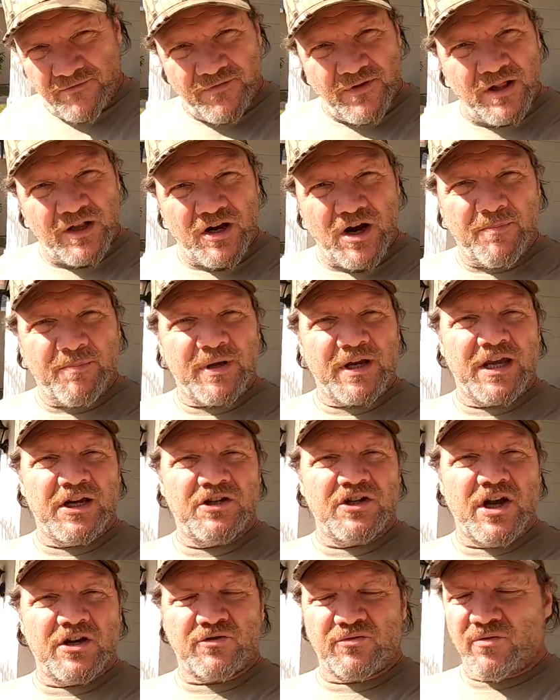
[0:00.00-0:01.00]
to fill it up
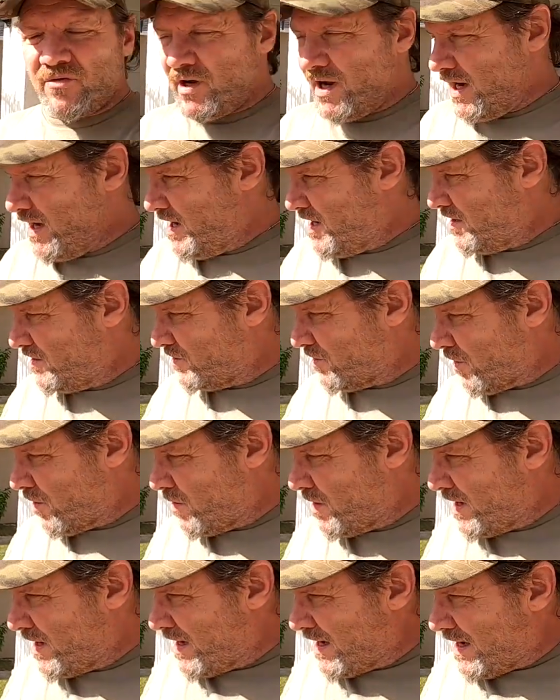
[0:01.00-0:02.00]
again yesterday.
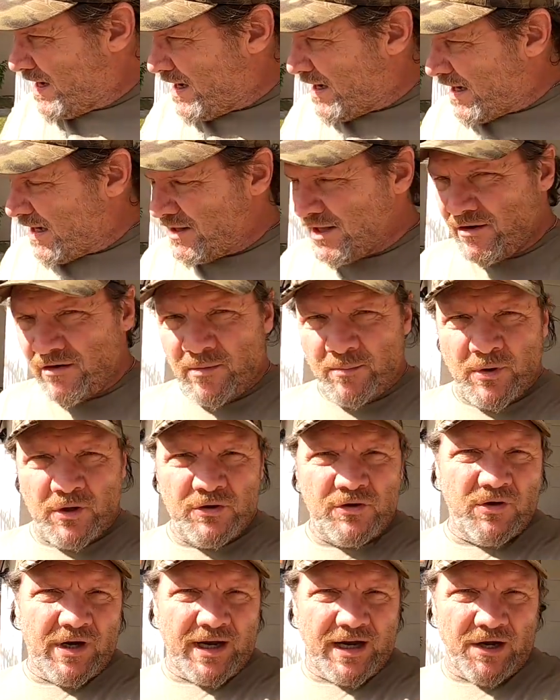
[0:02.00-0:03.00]
So I think what I'm
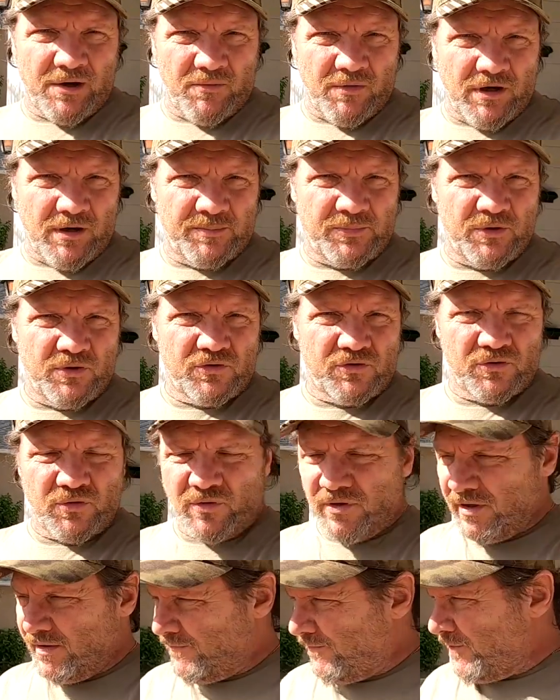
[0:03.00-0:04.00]
going to do, I got to run up to the
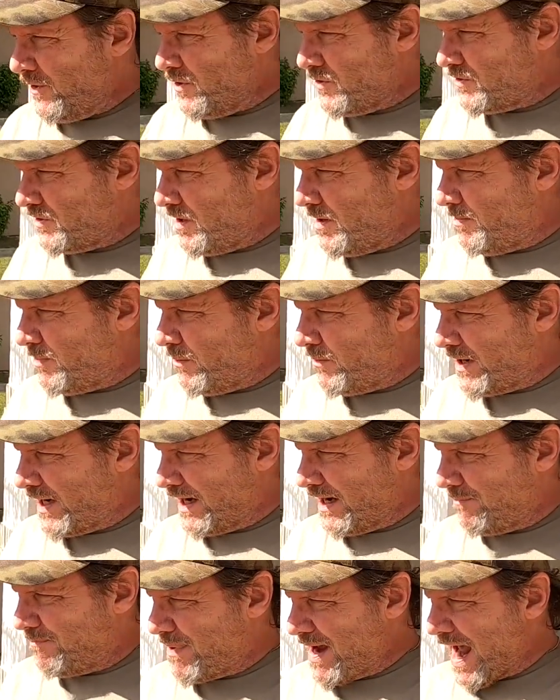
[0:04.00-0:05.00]
store here first. But when
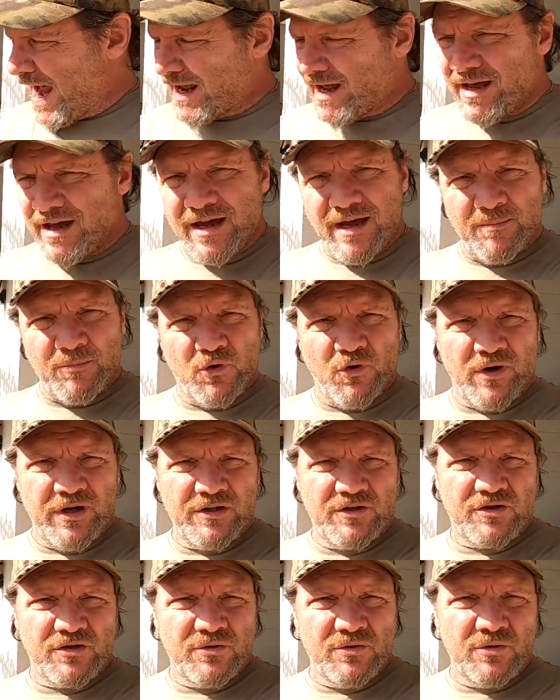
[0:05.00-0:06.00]
I get back, I'm
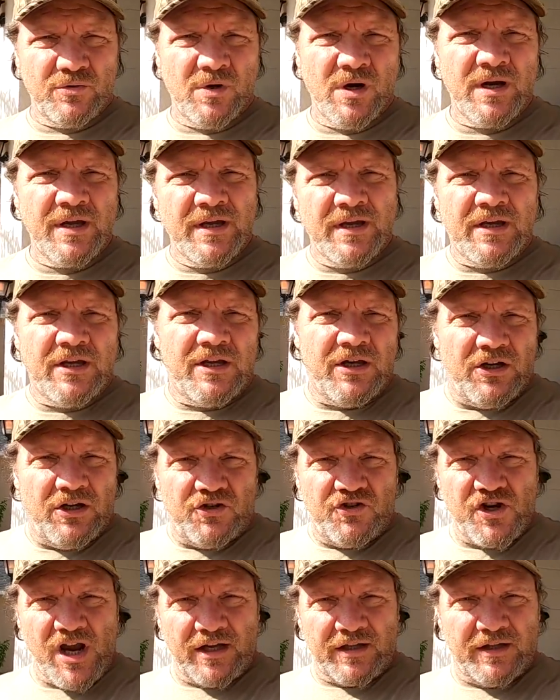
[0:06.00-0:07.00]
going to
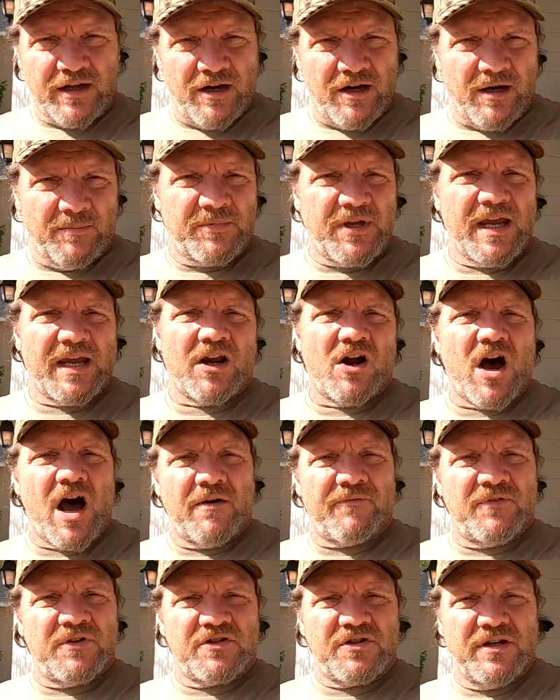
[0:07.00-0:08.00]
jack that up, take it
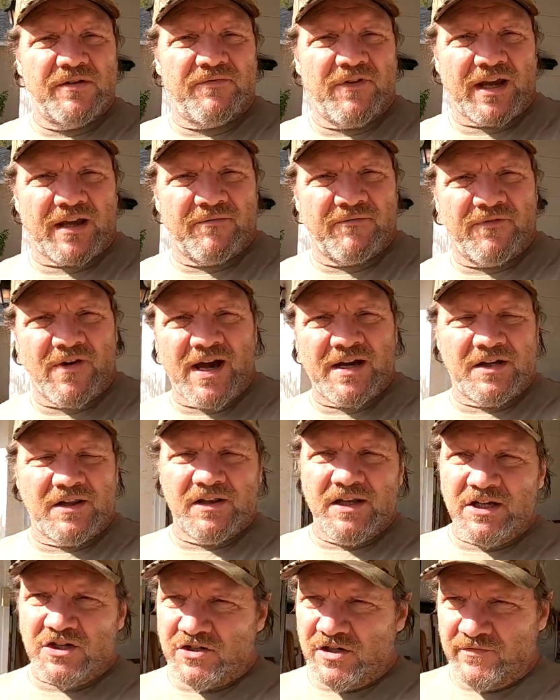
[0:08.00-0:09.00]
off, and see if I can find a
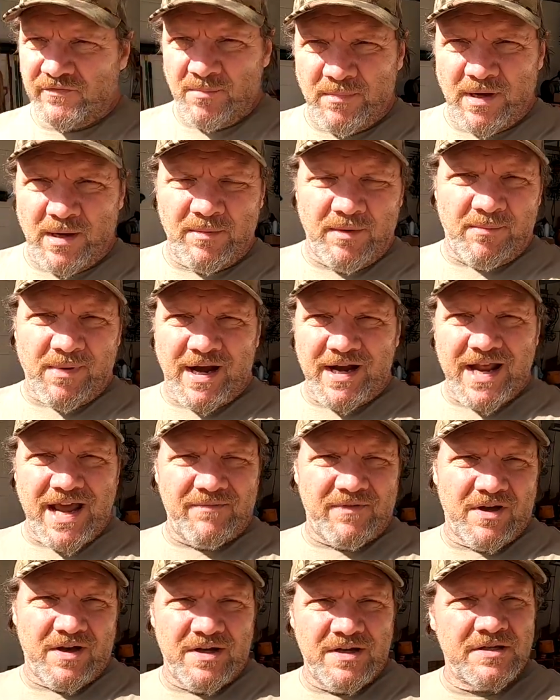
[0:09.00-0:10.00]
leak. See maybe might
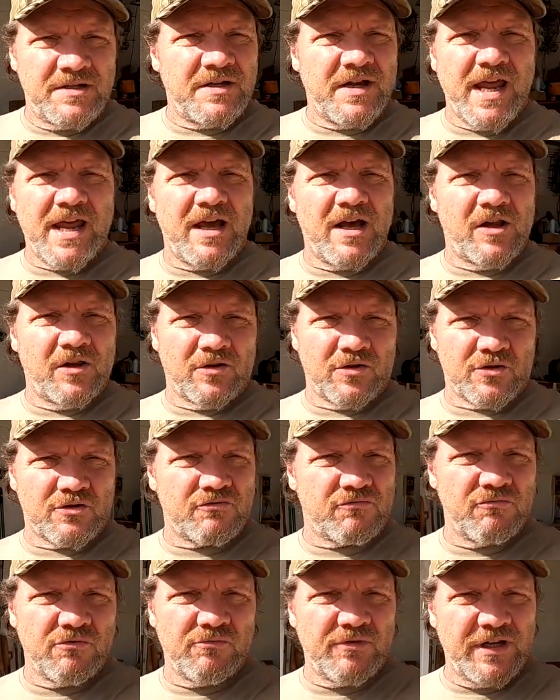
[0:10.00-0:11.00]
have a nail or a
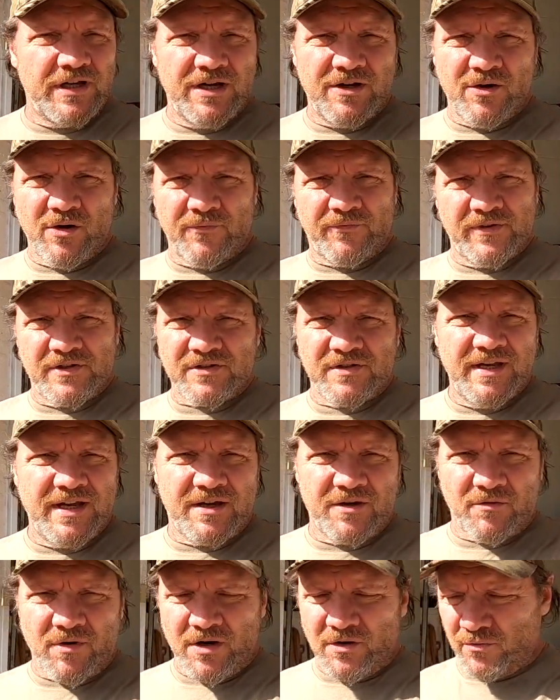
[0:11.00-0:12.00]
screw in it, or if it's
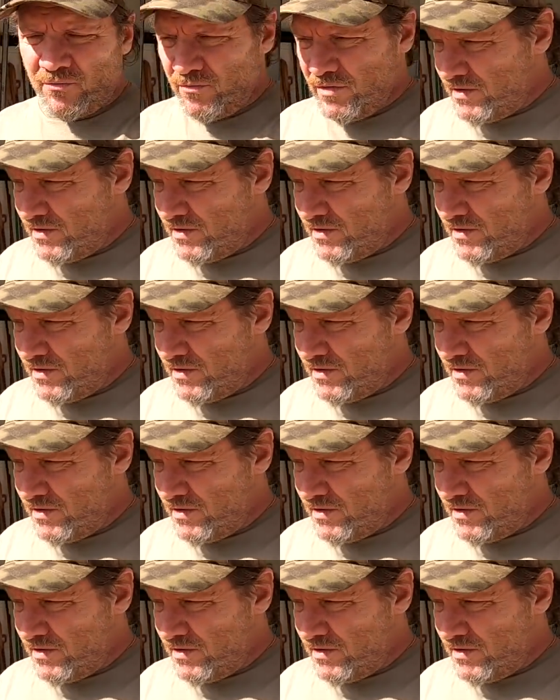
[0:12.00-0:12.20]
leaking around the